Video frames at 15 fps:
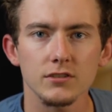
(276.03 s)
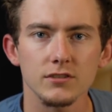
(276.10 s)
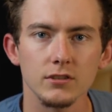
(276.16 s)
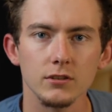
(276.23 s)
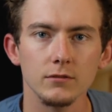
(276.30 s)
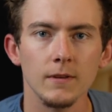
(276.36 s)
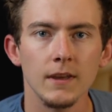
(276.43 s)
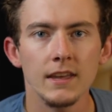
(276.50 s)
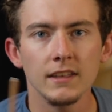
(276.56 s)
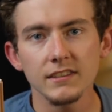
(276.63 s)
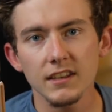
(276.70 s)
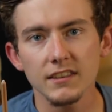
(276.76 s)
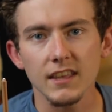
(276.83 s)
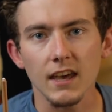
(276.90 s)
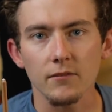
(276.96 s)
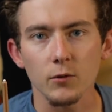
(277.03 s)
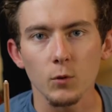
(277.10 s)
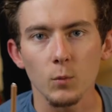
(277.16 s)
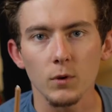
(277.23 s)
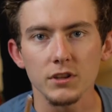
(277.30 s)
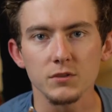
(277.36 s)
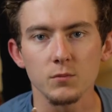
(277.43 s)
so take that for
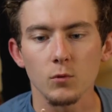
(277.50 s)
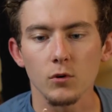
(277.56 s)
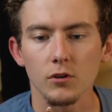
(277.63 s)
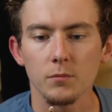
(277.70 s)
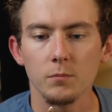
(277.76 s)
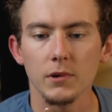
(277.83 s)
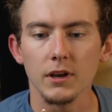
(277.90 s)
what it's worth,